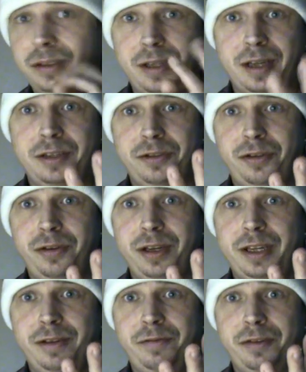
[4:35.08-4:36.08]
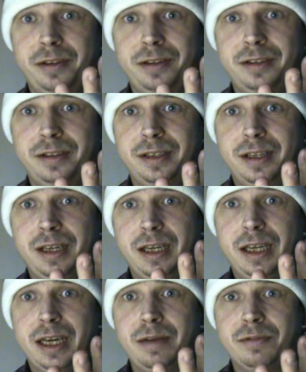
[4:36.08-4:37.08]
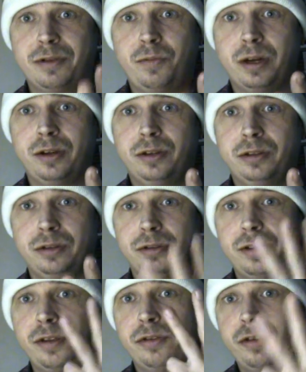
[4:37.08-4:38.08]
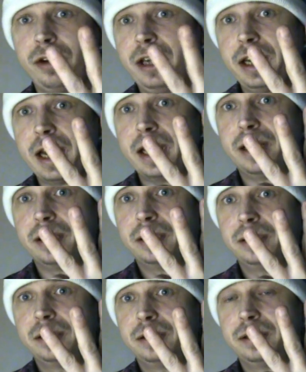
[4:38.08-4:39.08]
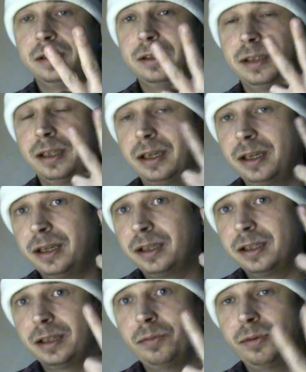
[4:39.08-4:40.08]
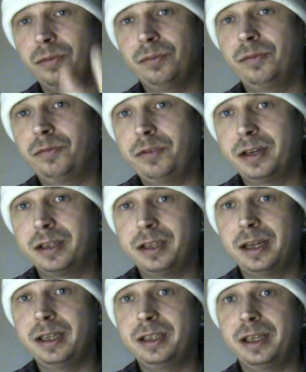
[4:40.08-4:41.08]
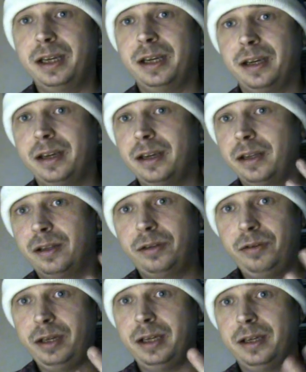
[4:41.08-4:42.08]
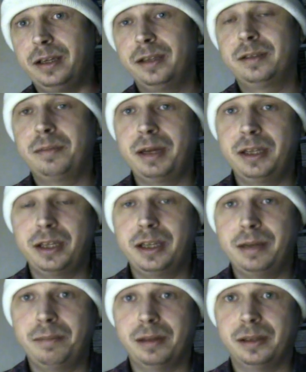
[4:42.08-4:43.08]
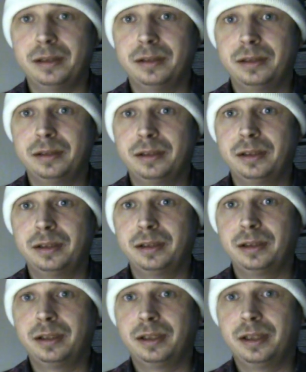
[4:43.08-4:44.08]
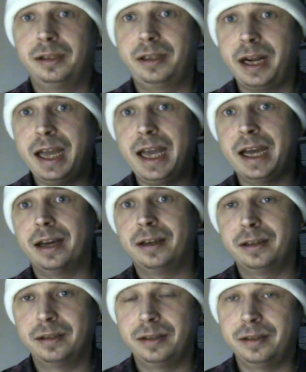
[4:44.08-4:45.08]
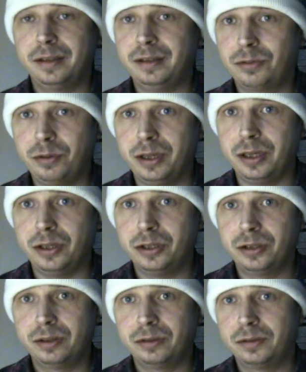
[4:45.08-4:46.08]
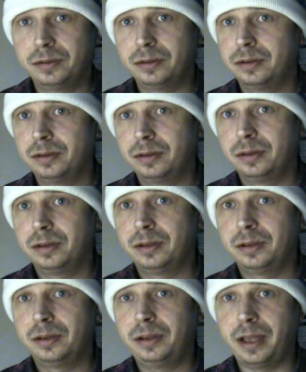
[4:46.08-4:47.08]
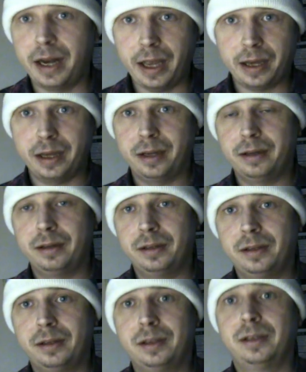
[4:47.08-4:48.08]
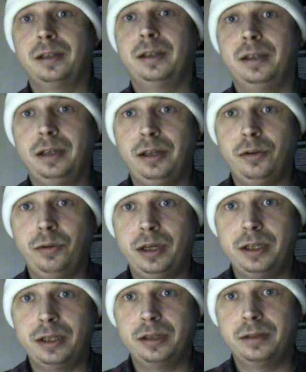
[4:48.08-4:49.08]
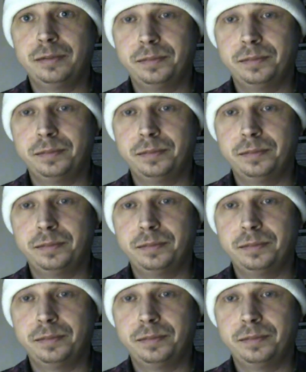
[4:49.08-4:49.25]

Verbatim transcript: that's three different games on one console. So it's three again. What fuck did I say? Three is the magic number. Tre in Swedish. Tre in Norwegian,